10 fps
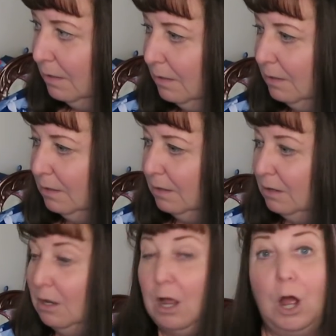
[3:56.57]

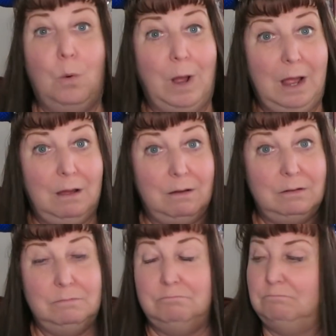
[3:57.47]

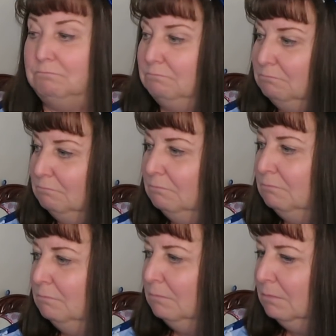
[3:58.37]

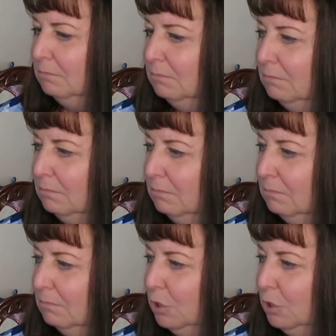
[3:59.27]
The person shown says nothing.